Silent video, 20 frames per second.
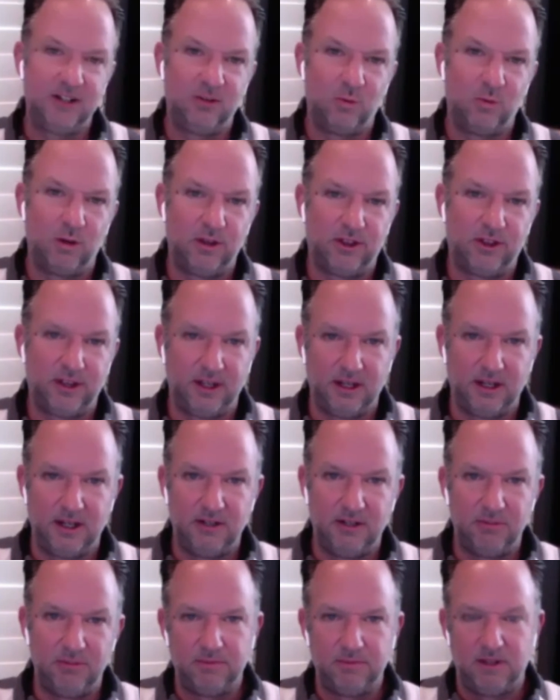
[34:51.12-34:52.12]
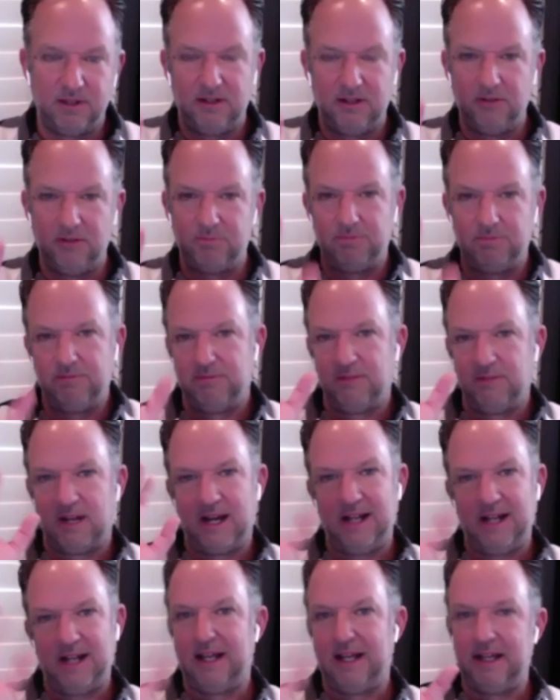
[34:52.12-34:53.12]
you one thing, and you and you
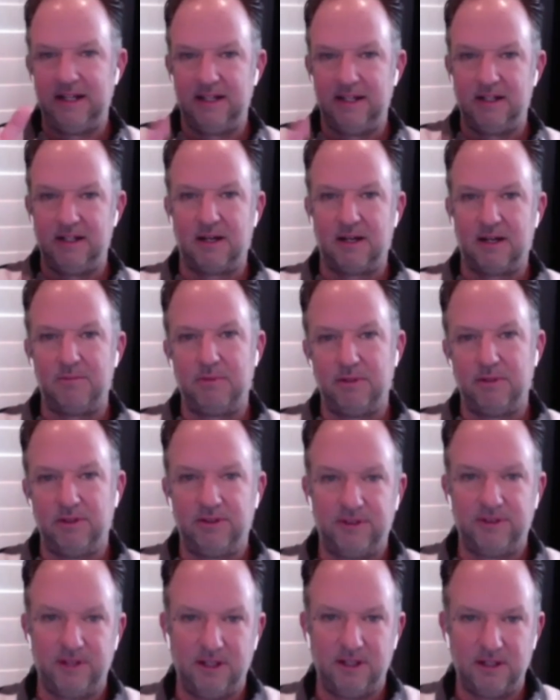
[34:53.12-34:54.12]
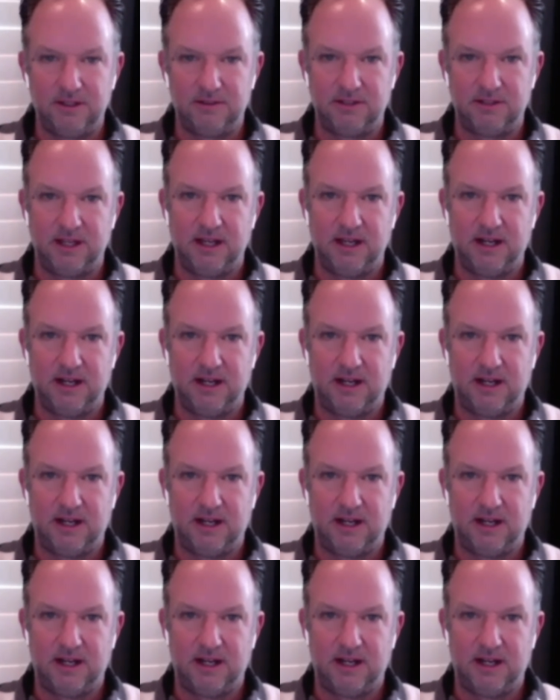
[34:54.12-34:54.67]
highlighted a couple of things that